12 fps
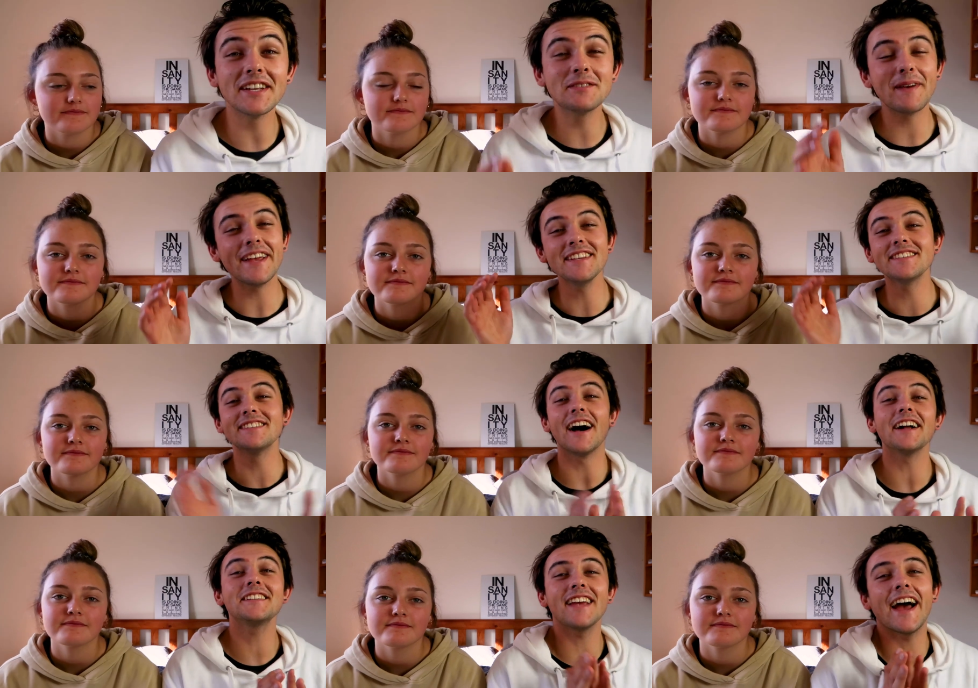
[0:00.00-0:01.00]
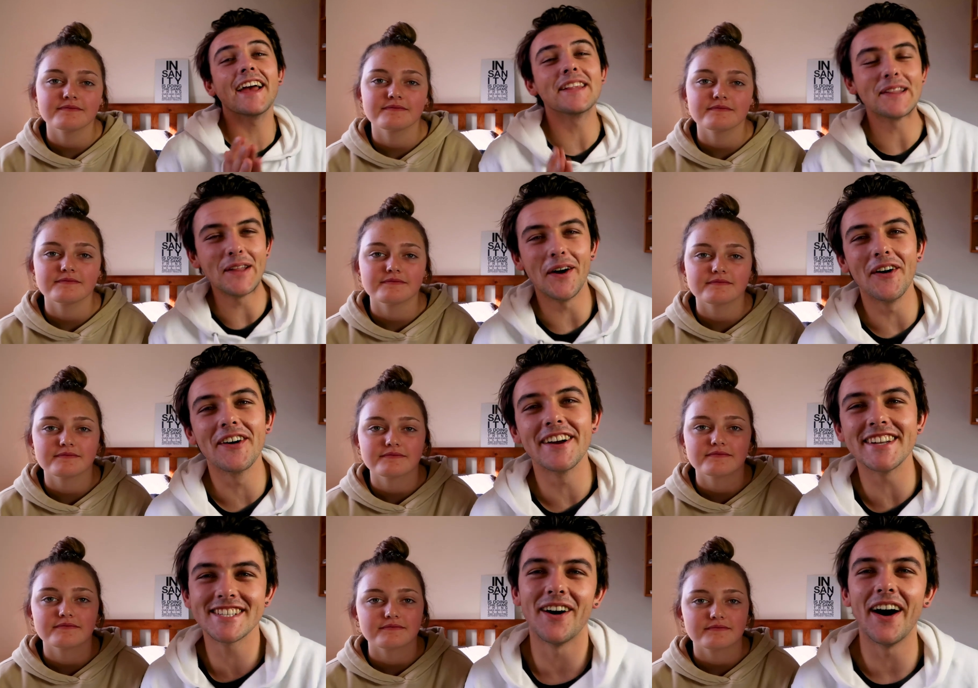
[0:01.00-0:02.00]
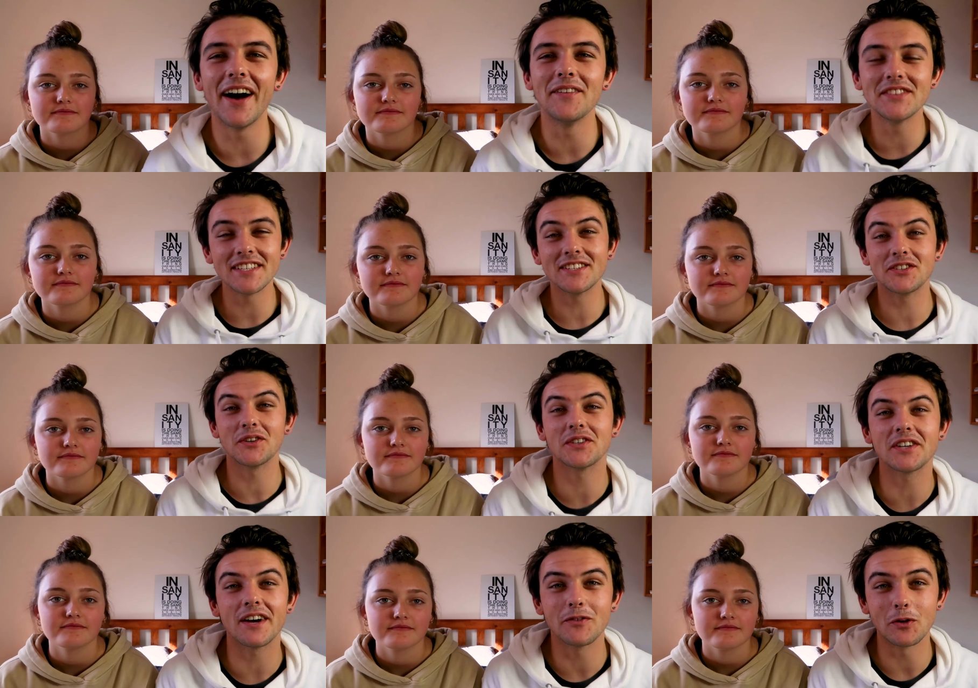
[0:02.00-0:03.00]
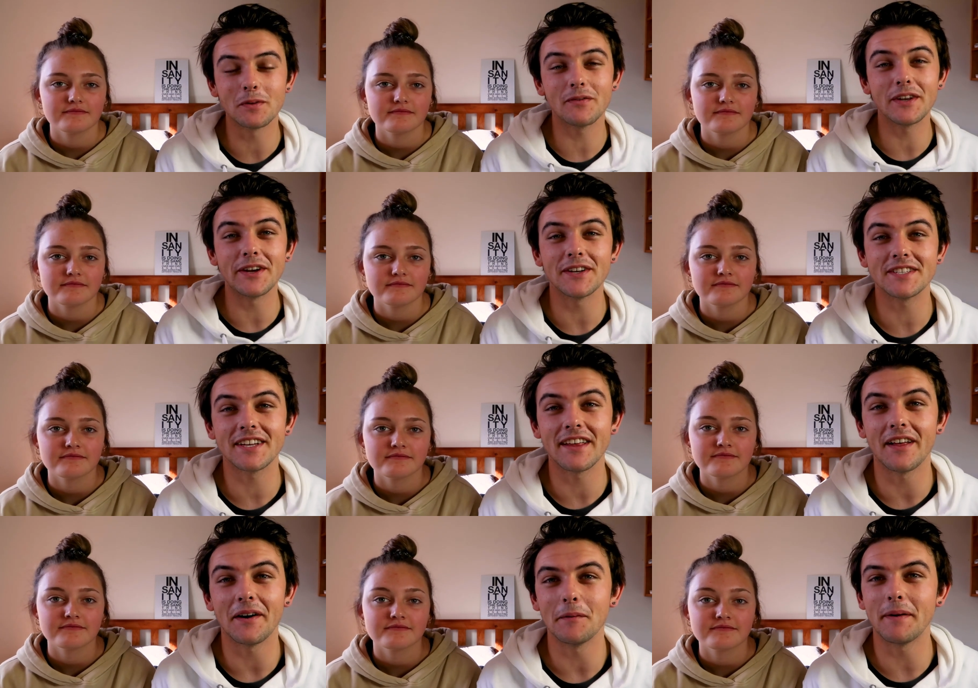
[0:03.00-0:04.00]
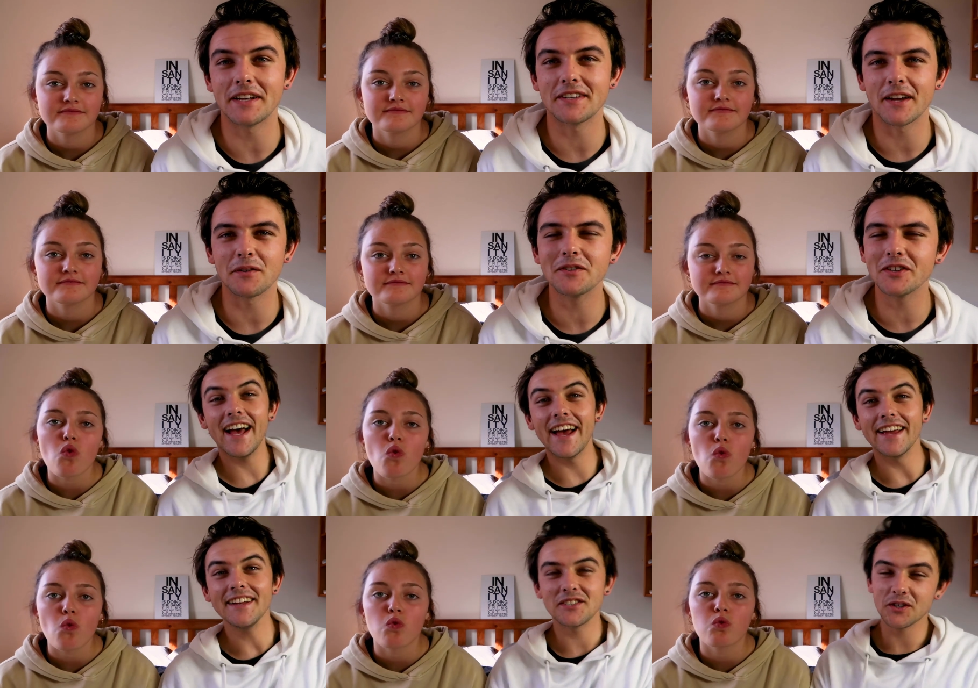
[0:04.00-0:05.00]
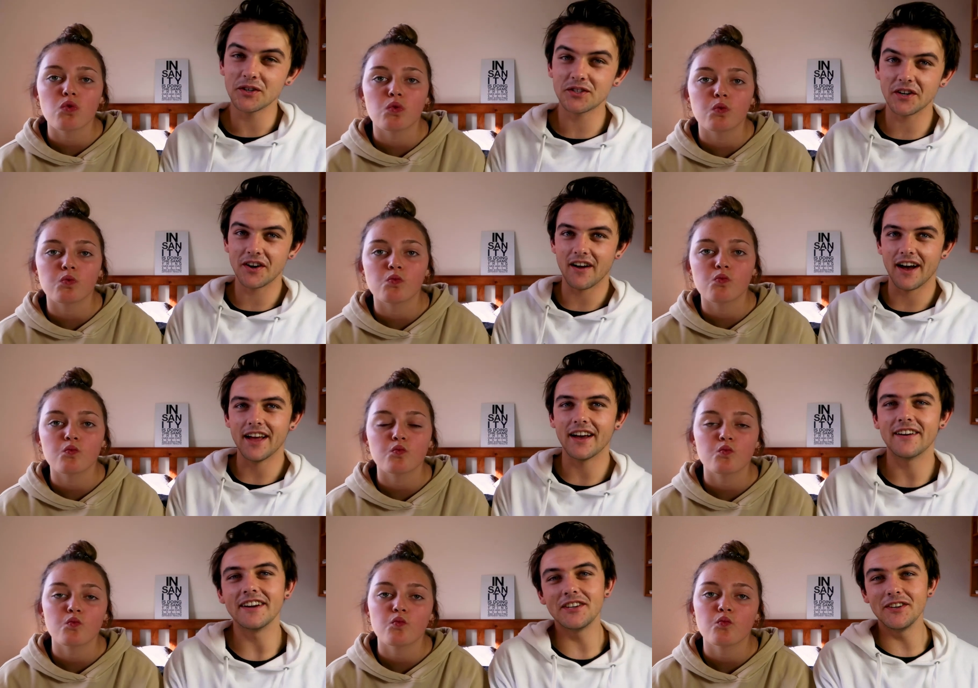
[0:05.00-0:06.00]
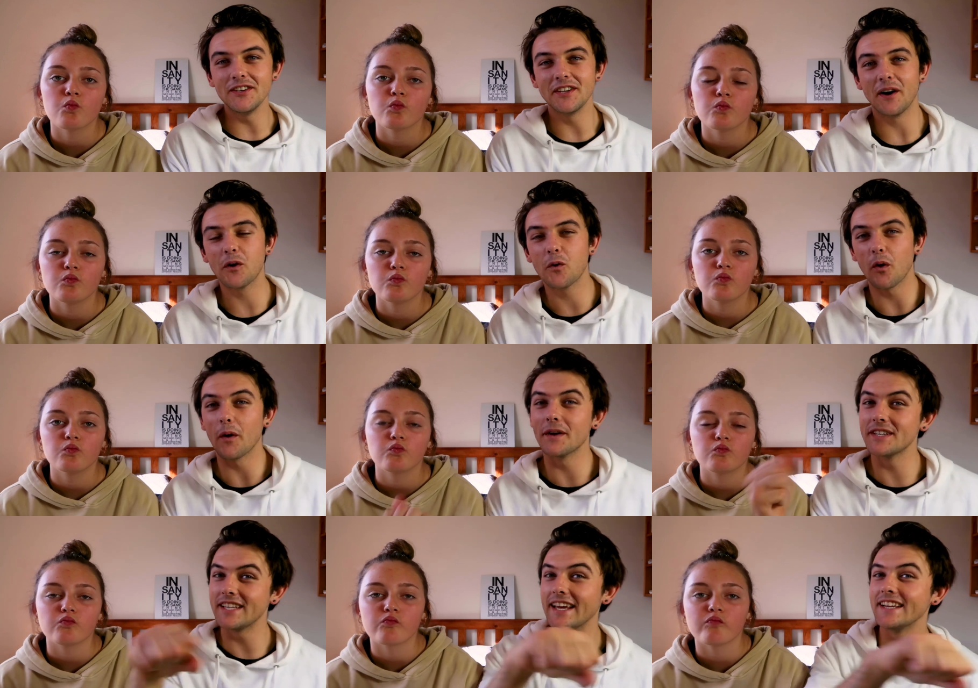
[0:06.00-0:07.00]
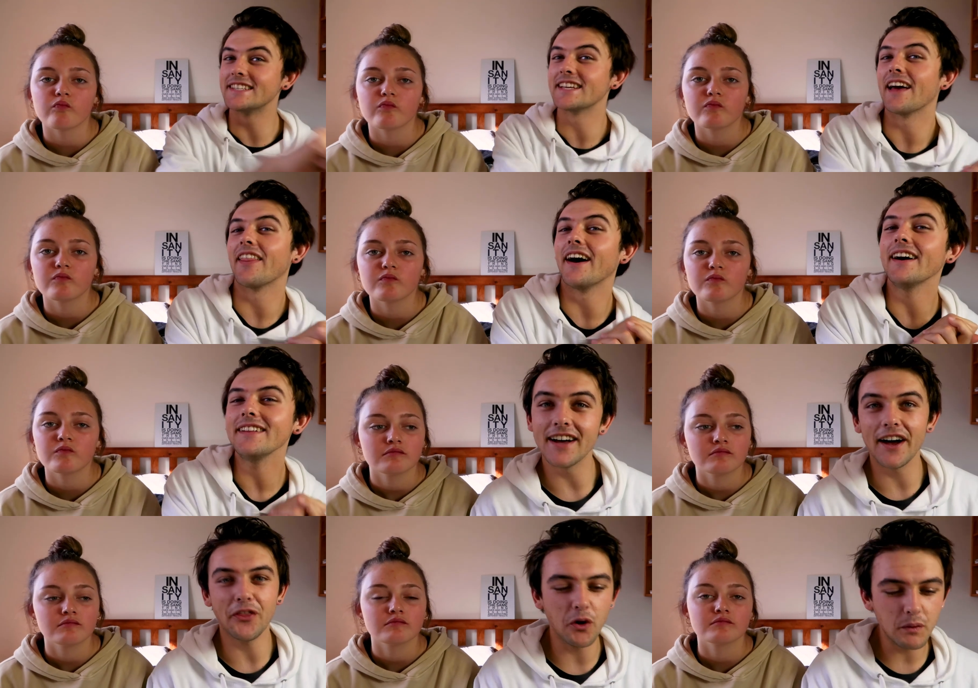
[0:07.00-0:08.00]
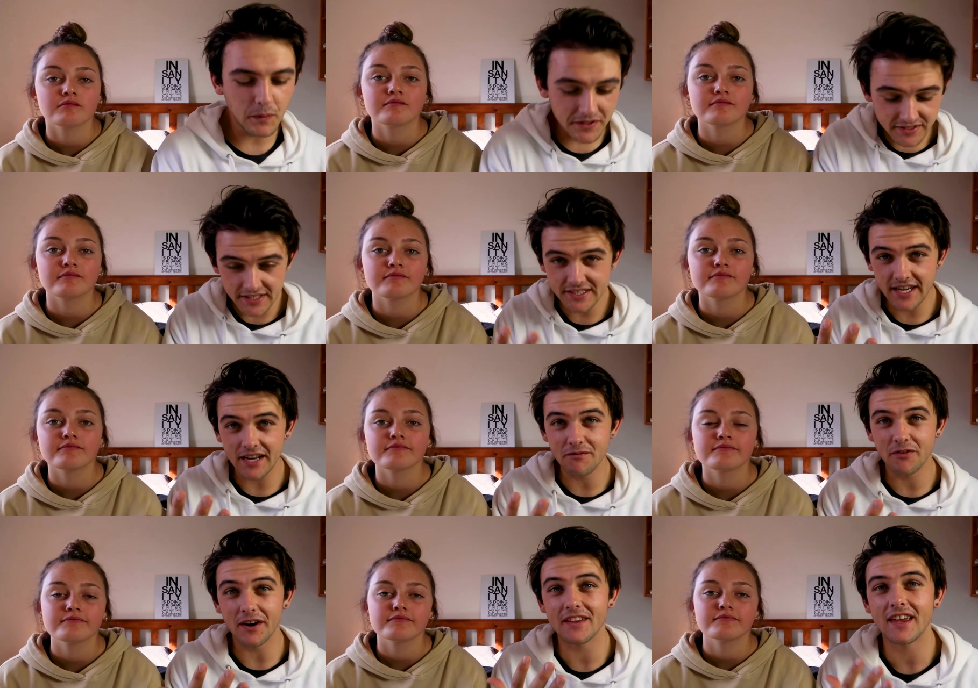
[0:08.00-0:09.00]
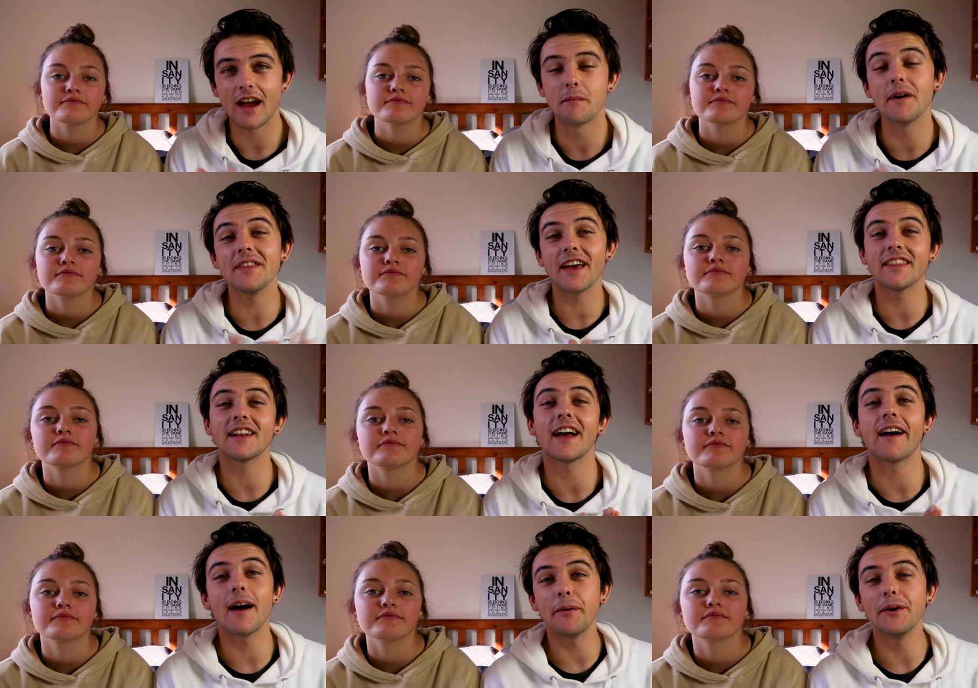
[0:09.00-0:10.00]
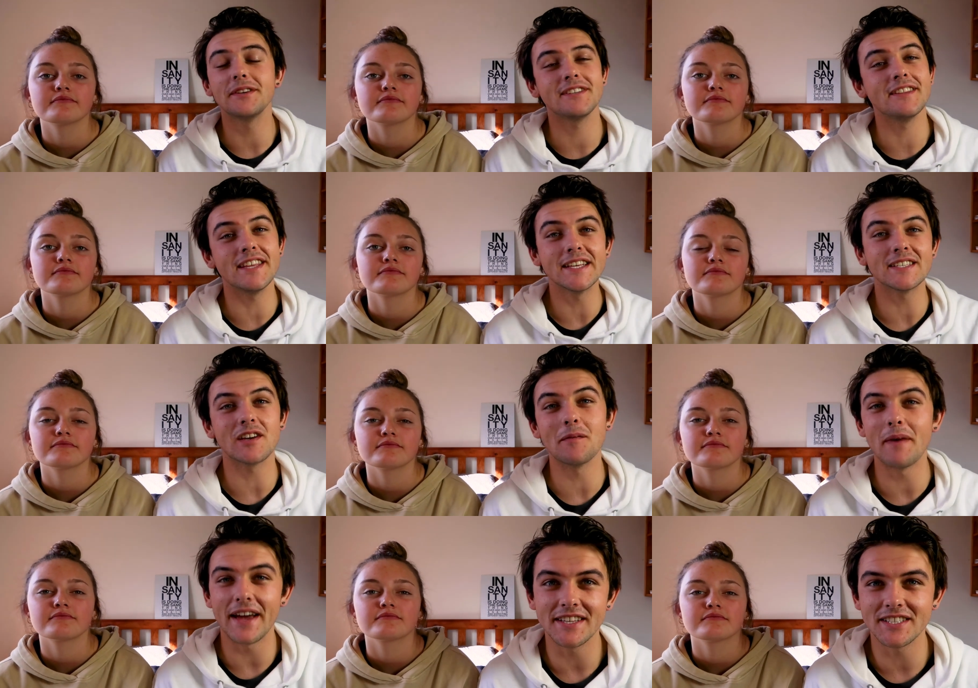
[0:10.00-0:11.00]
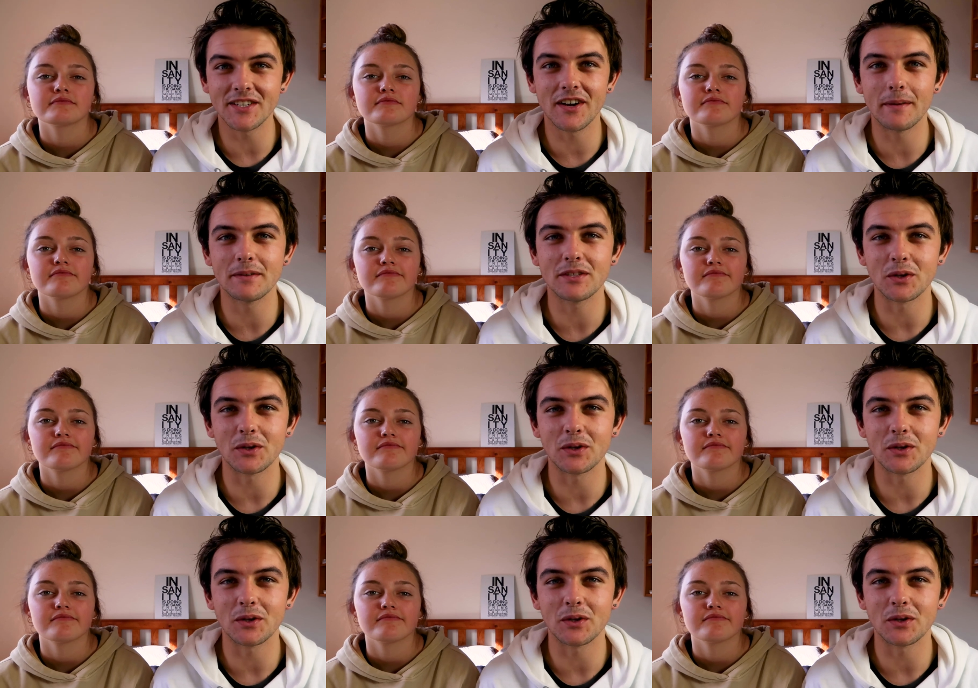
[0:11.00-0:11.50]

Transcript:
Speaker 1: It has been such a long time since Jorgia and I filmed a video together on my channel. Today, Jorgia and I are in Qtog quarantine together. And I thought we would sit down in front of the camera. The other day, I posted this on my Instagram